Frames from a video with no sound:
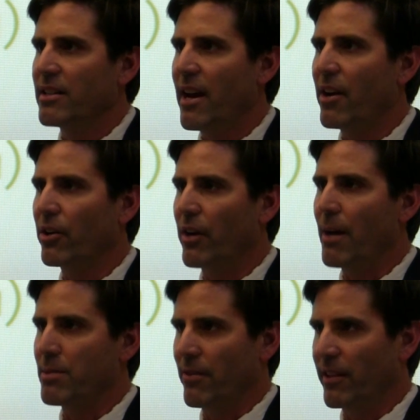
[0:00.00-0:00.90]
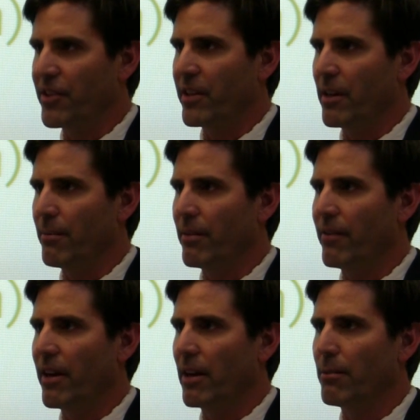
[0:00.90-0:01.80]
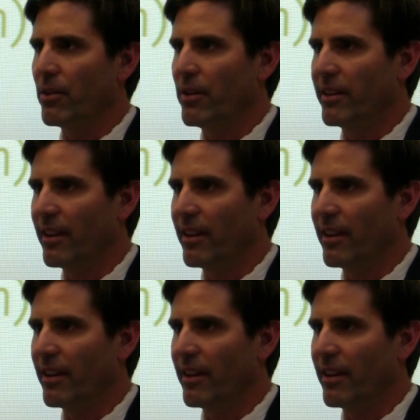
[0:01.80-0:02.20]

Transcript: teragrams of lithium available